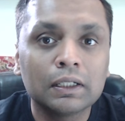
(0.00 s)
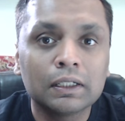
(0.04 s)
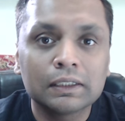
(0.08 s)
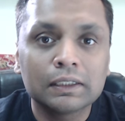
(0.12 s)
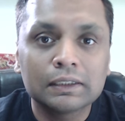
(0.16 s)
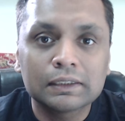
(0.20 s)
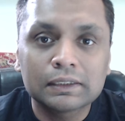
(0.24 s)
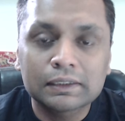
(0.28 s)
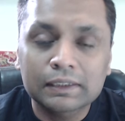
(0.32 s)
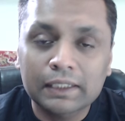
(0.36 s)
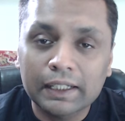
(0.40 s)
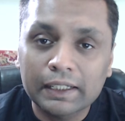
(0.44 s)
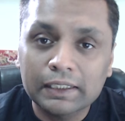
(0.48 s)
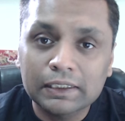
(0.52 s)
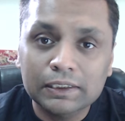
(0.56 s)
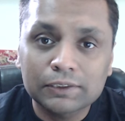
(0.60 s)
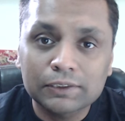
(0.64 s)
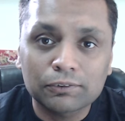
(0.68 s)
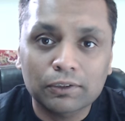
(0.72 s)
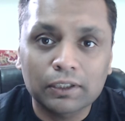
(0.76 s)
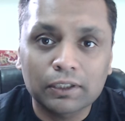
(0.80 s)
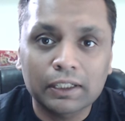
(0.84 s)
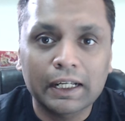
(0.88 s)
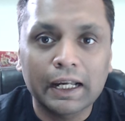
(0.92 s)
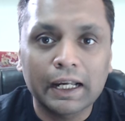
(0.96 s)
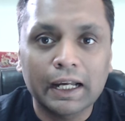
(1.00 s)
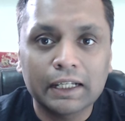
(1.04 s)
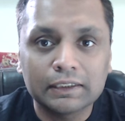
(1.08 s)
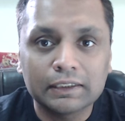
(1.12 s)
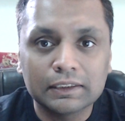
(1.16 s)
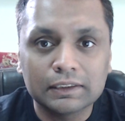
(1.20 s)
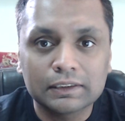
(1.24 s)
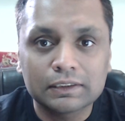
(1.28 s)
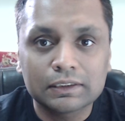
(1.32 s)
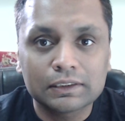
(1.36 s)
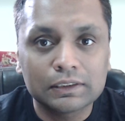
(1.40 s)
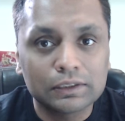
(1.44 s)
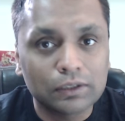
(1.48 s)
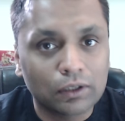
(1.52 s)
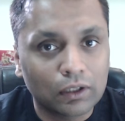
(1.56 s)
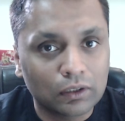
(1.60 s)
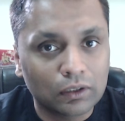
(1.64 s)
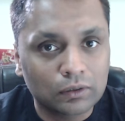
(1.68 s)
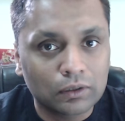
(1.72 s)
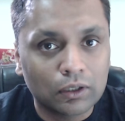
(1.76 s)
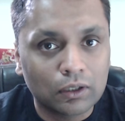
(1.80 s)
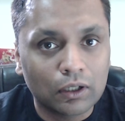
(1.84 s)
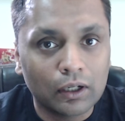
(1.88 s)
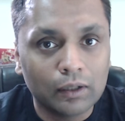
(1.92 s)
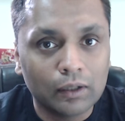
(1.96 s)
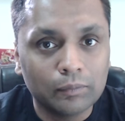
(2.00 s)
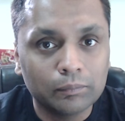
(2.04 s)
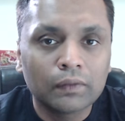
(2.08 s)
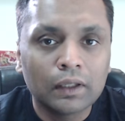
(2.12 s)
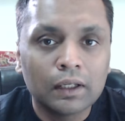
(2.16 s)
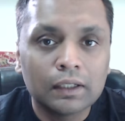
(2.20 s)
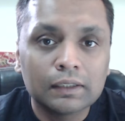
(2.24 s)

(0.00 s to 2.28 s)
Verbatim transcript: skins for gadgets dot com.